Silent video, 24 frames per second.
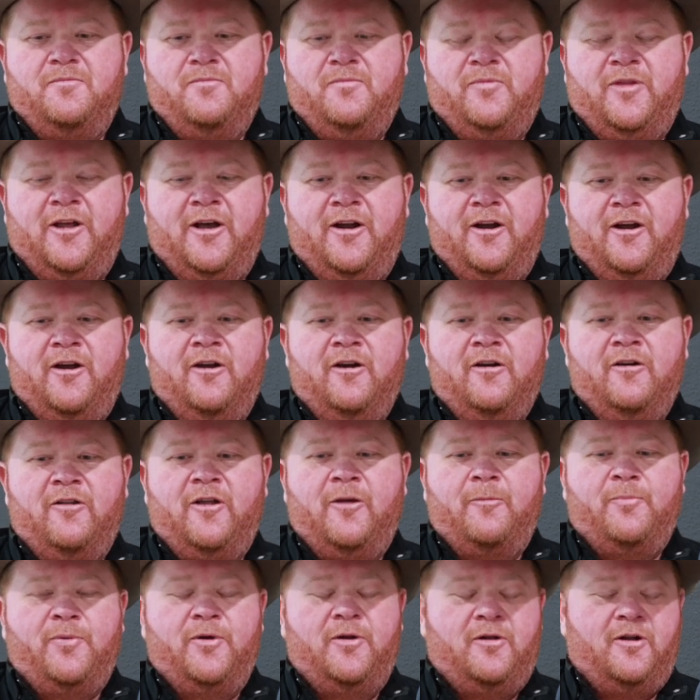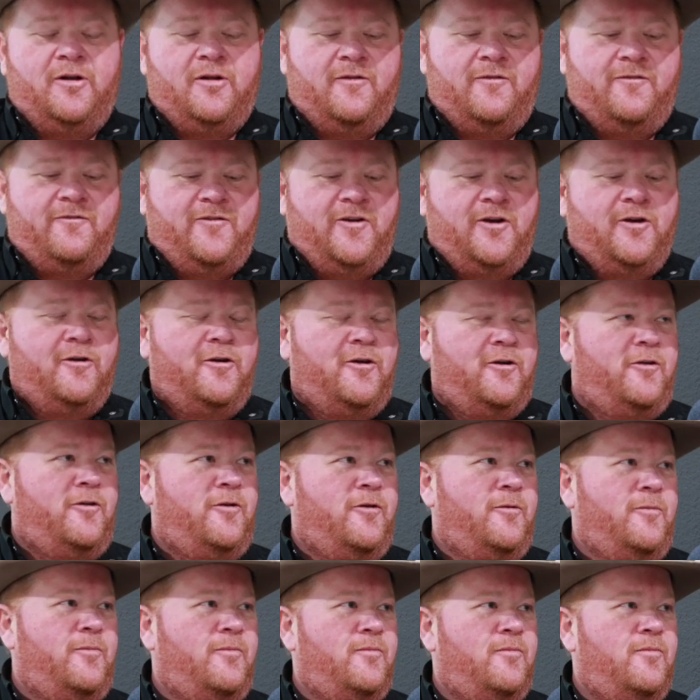that era, they put a lot of fear in
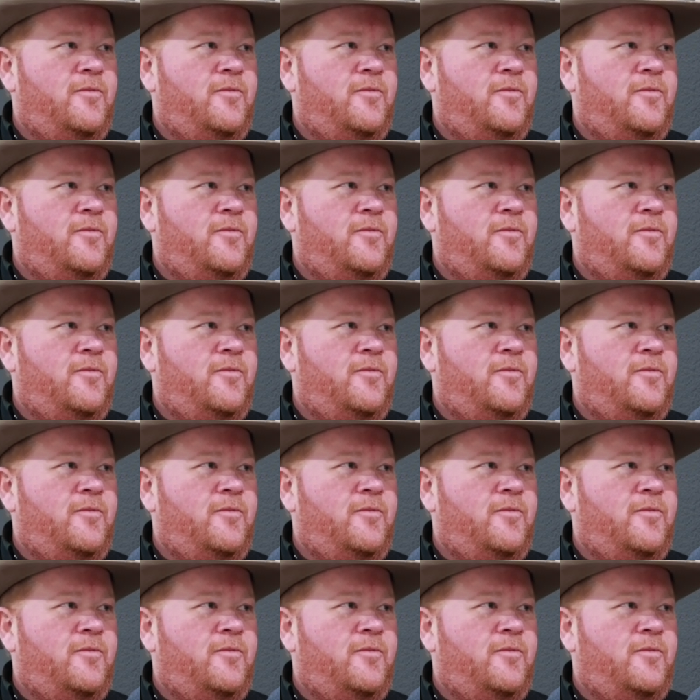them.